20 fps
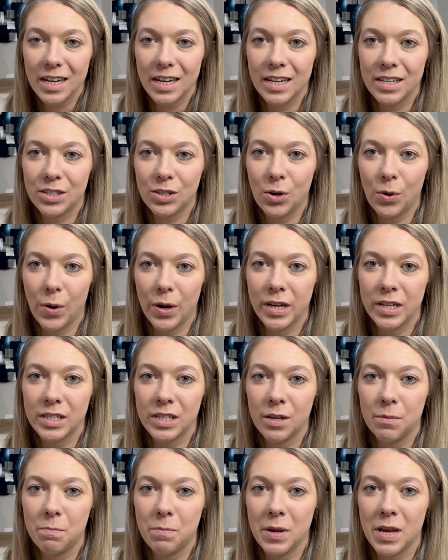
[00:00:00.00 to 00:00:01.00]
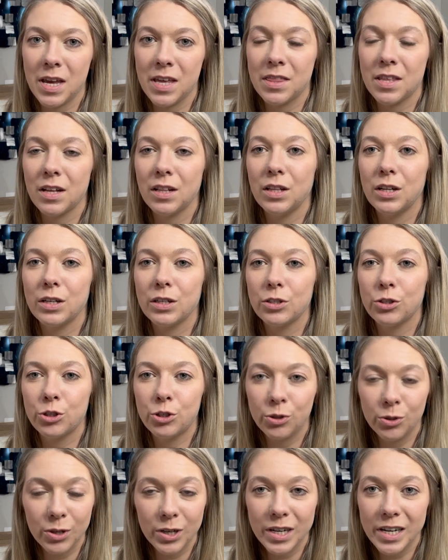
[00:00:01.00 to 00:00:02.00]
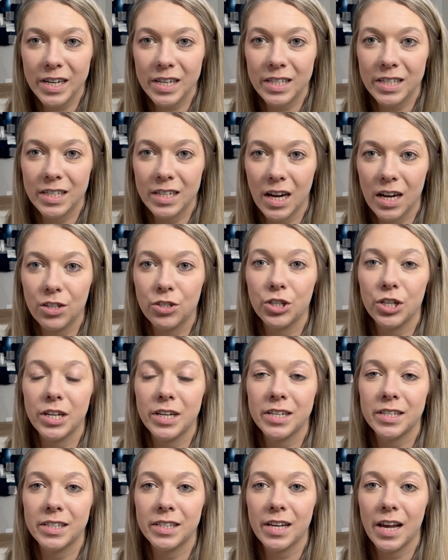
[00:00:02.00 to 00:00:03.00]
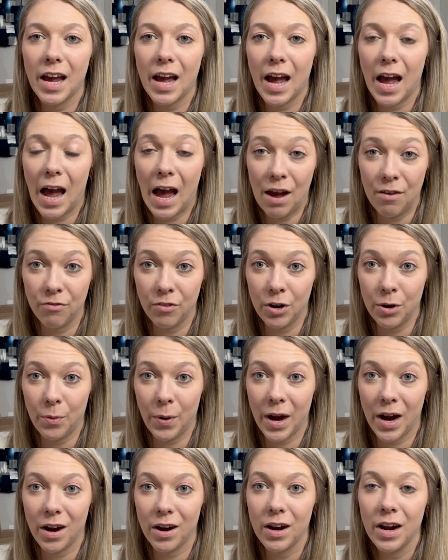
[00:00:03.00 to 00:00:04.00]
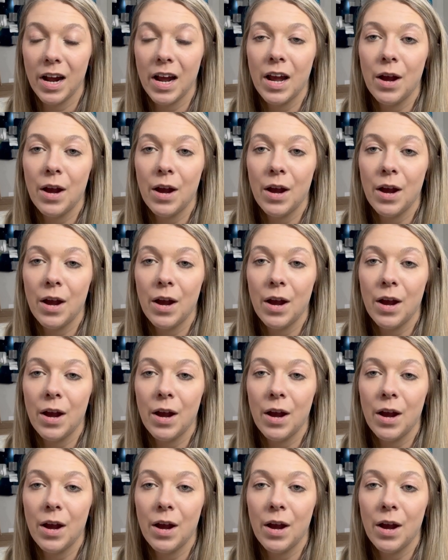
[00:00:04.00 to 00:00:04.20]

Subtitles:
is going to be the luxurious touches everywhere.